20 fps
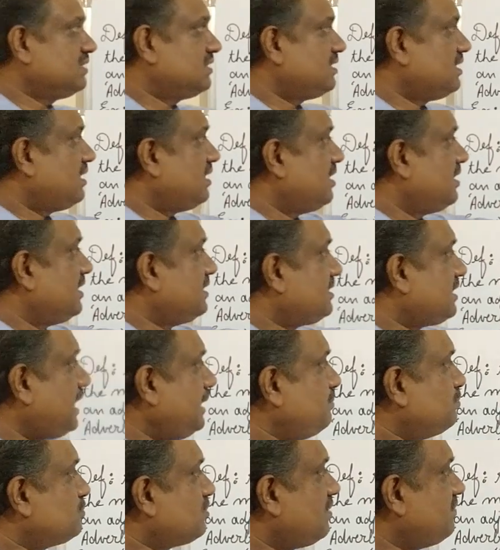The
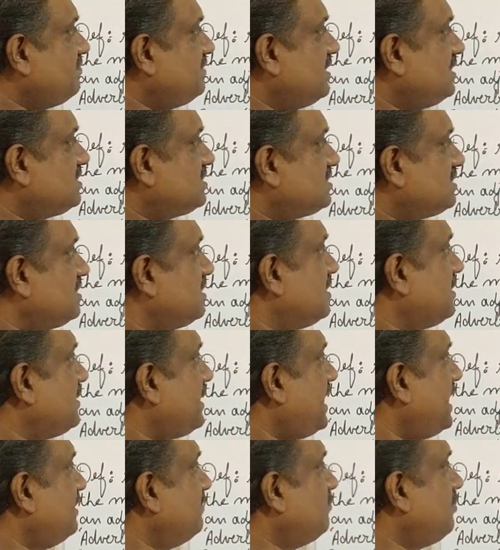types of this
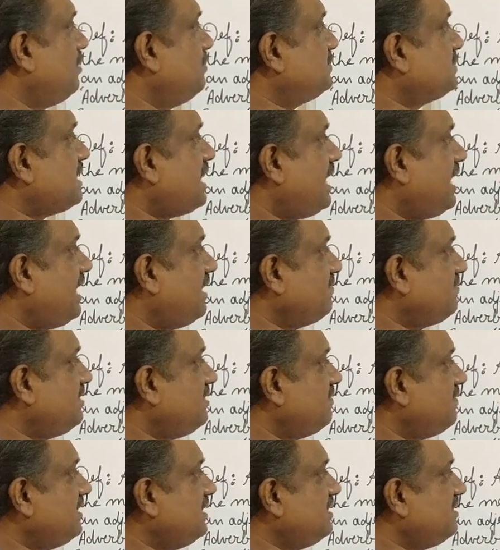adverbs I have
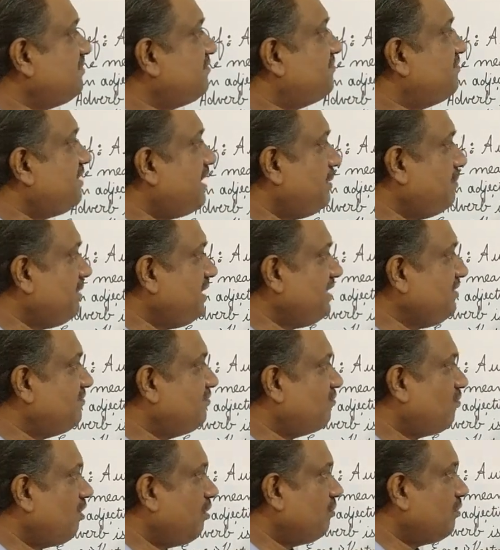given in the family
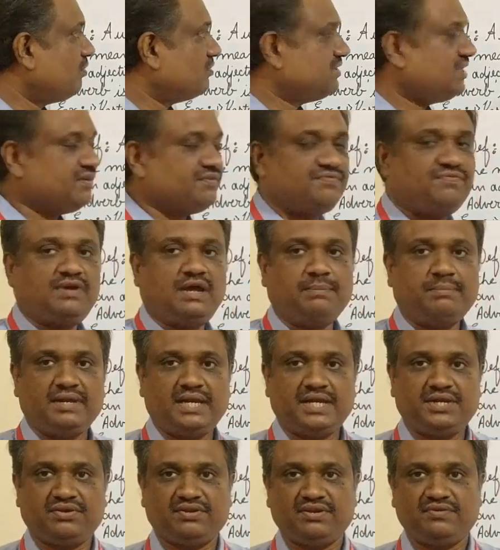form, or the
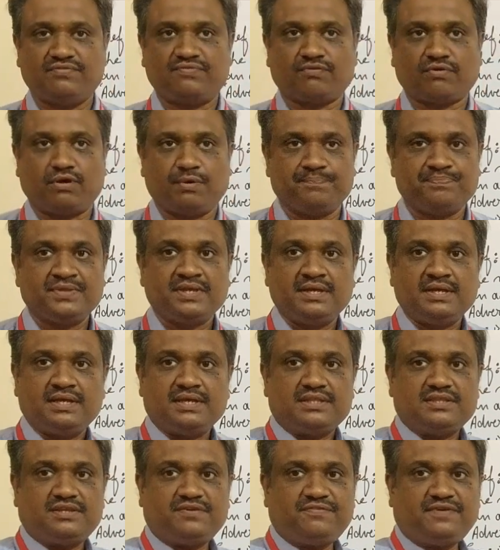family tree form.
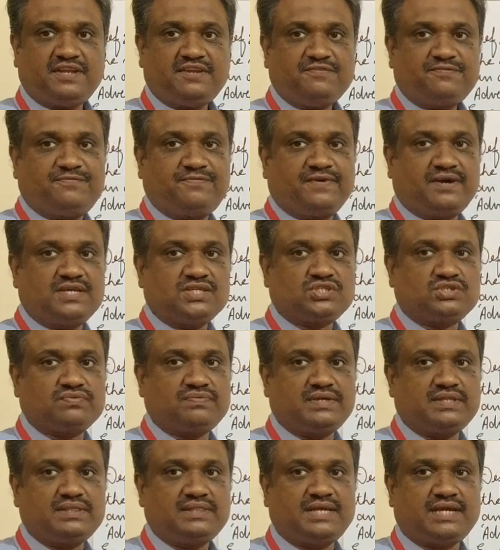The very
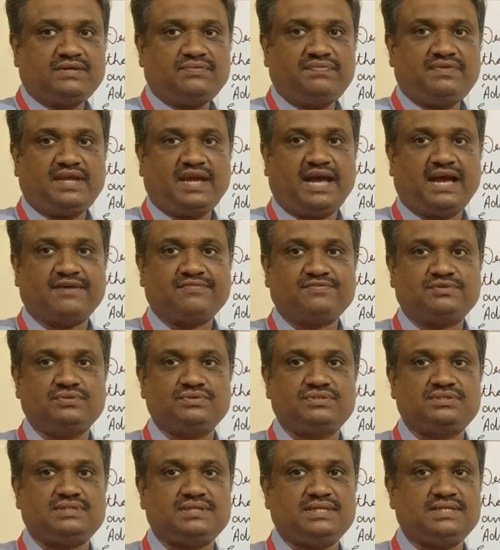first one that we have
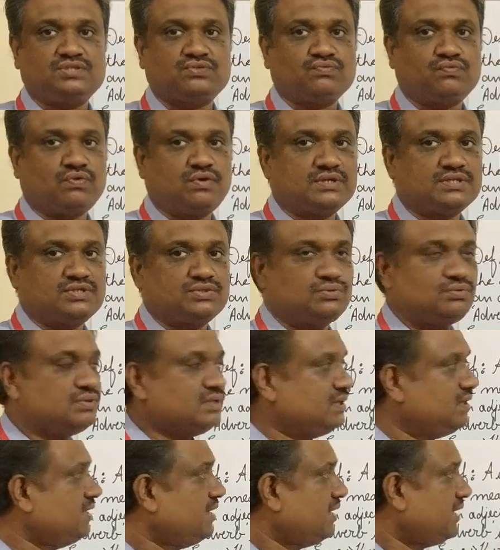to see is what,
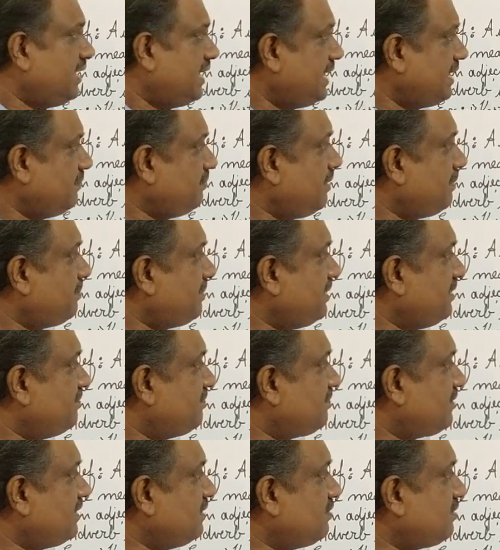student? And remember,
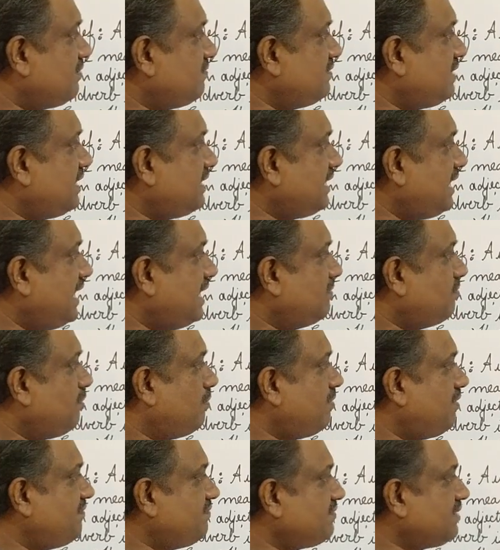in front of that
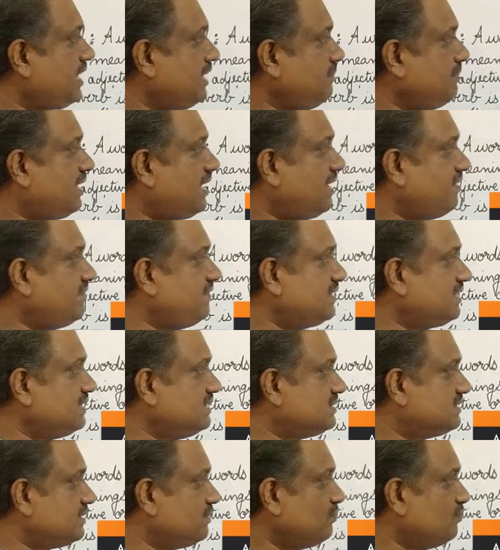adverb of time, I have
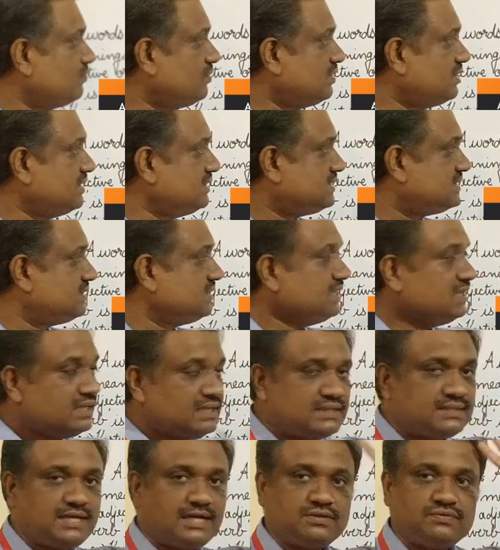written some words.
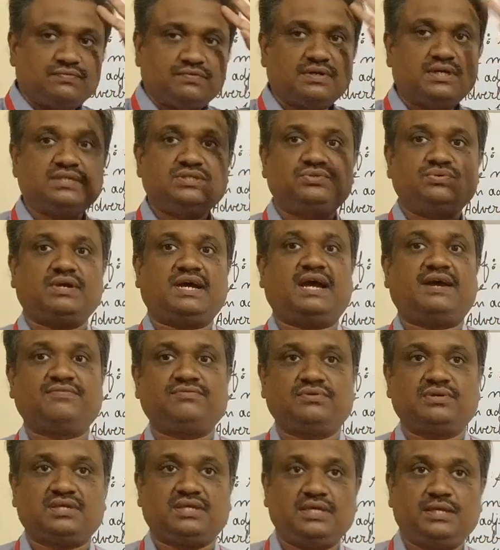That words you
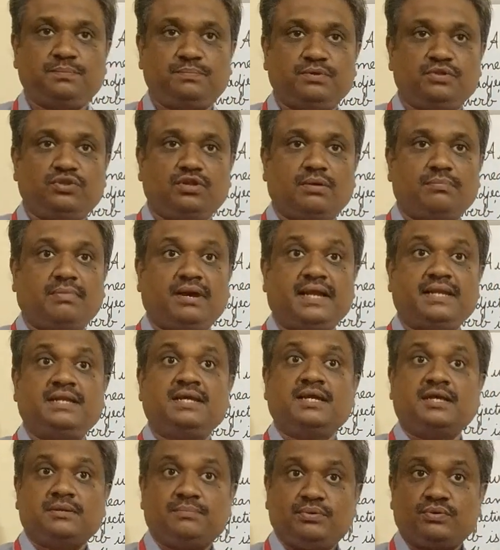have to keep in your
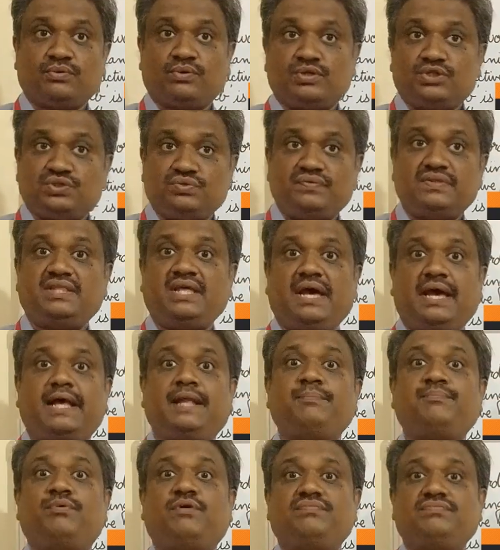mind, because with the
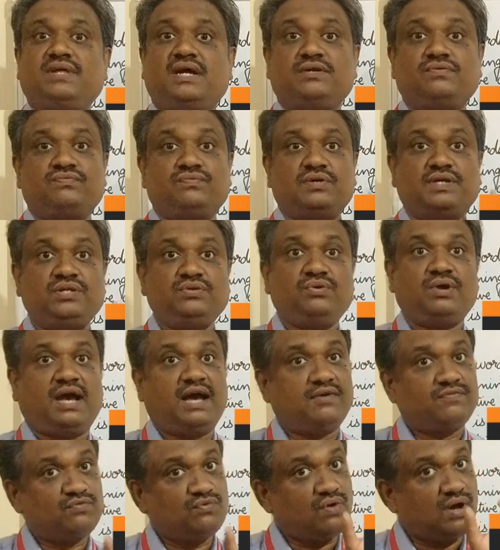help of that word, you
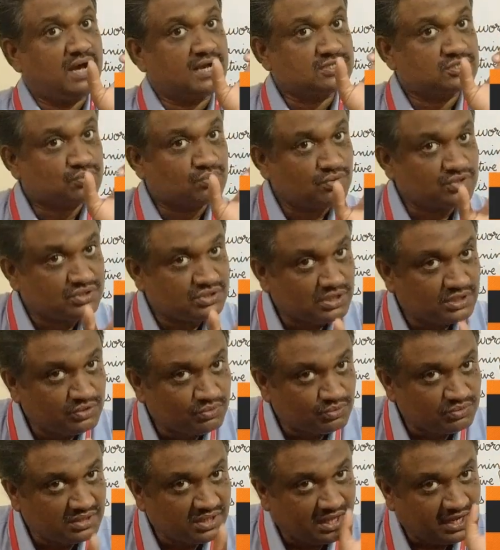have to ask
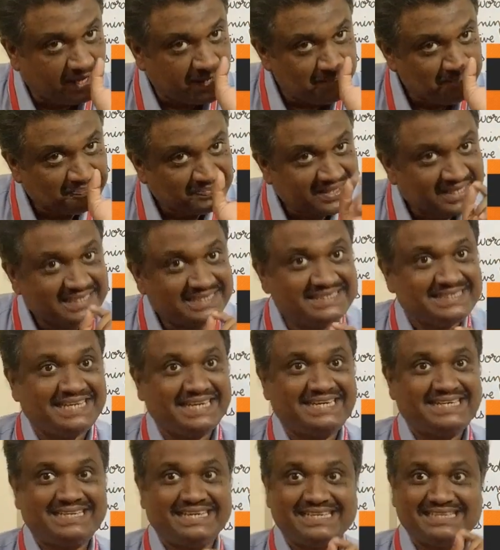question to the
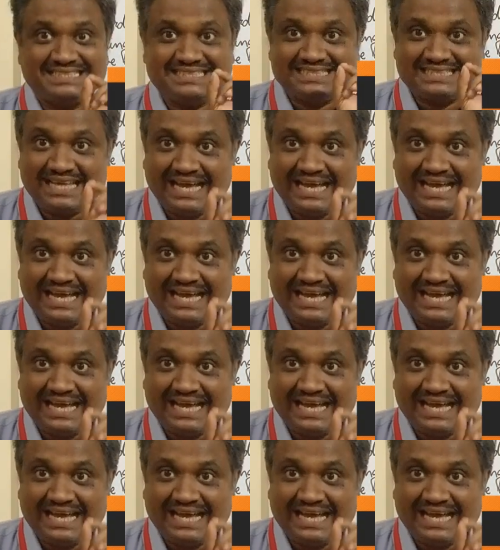sentence.